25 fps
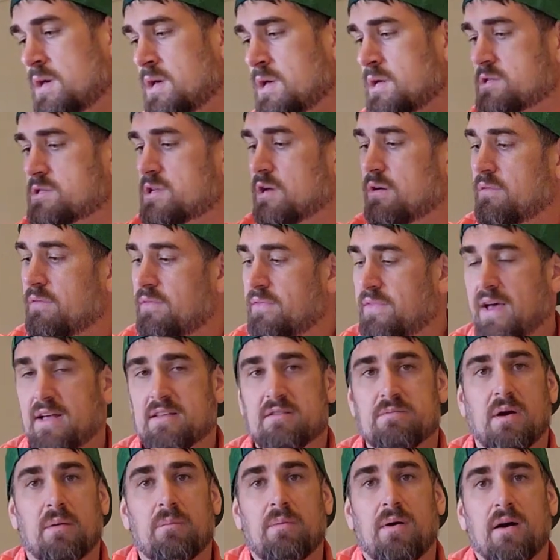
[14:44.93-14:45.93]
So that's
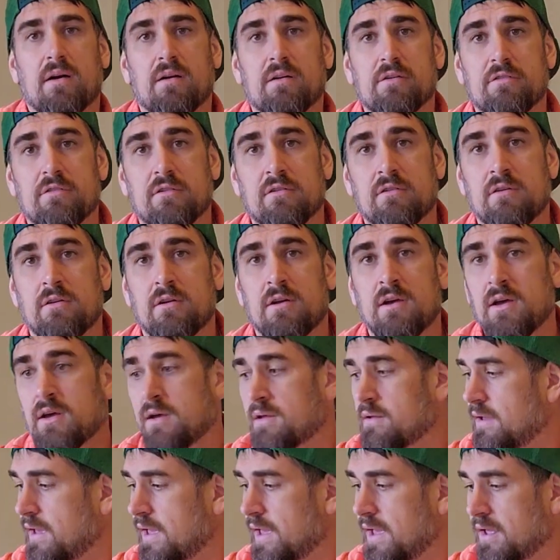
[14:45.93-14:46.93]
my putters
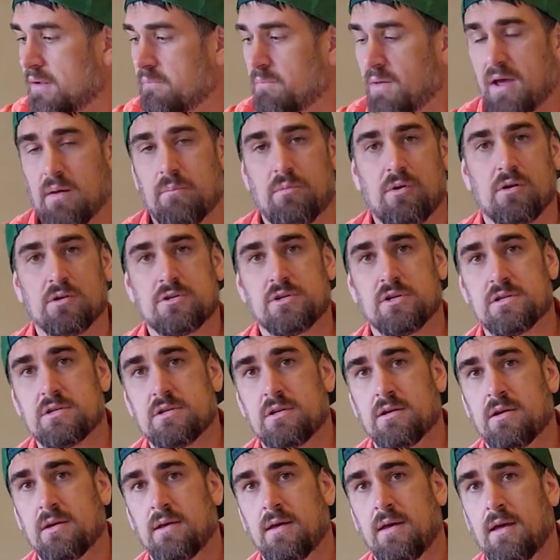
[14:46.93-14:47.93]
and my approaches,
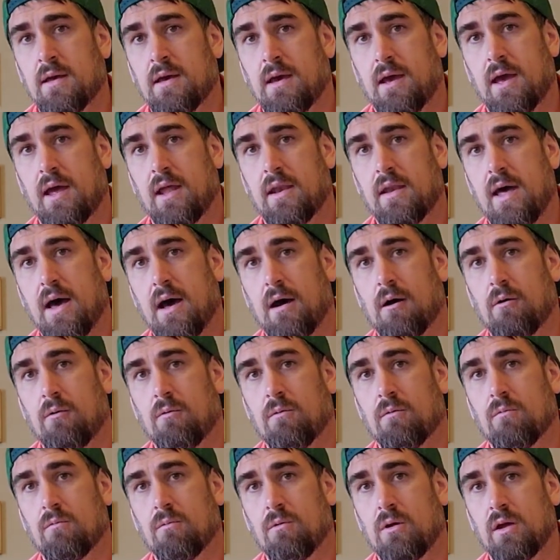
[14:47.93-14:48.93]
and now
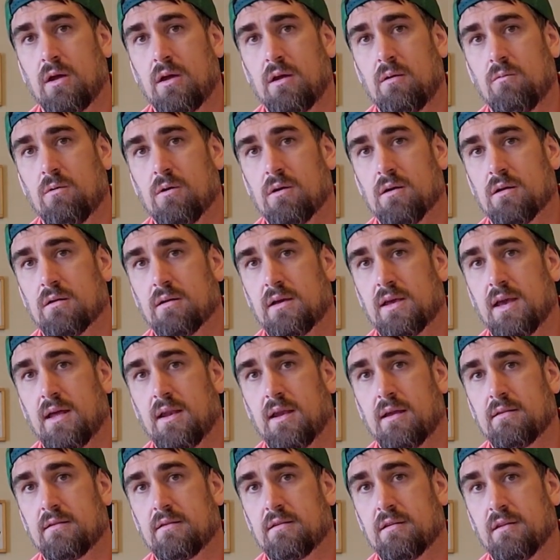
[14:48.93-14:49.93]
we will get
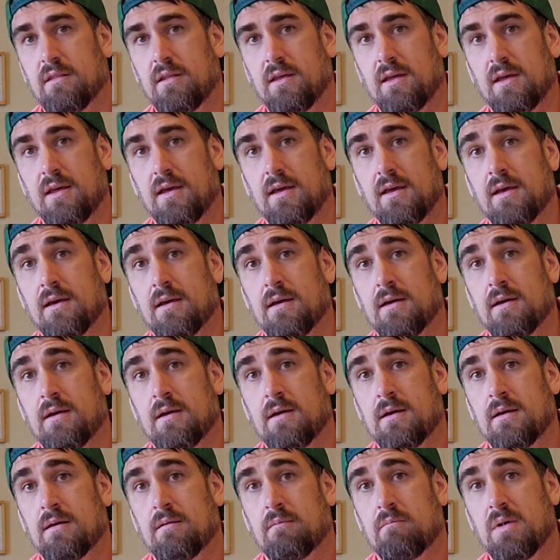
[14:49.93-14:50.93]
into the
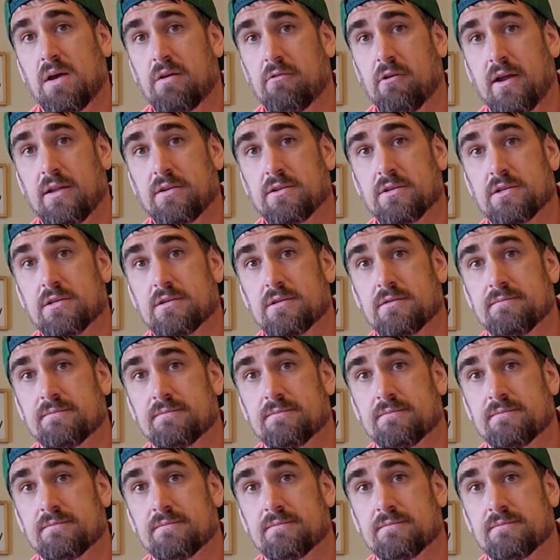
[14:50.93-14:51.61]
mid-ranges.